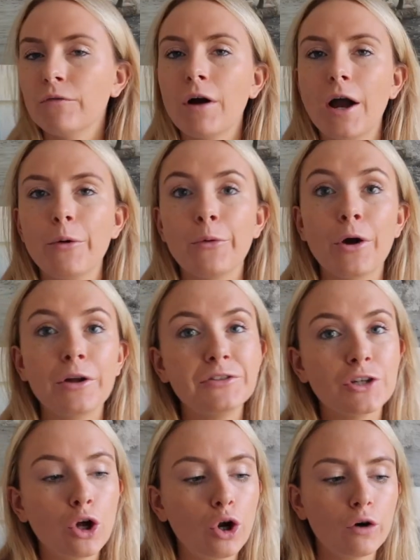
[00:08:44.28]
Right, we're going
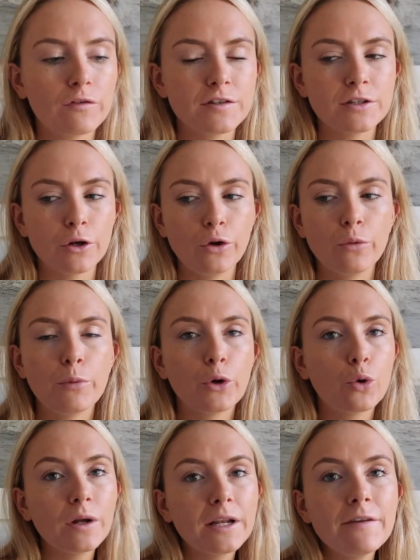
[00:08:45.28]
to cloth soon,
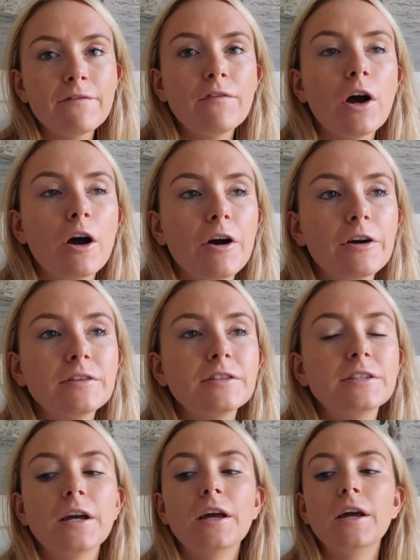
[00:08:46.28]
but quickly
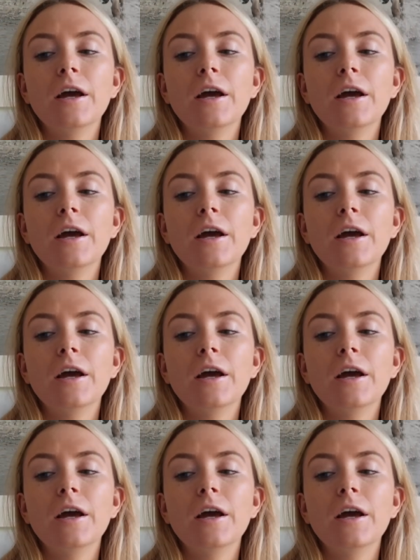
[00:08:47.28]
first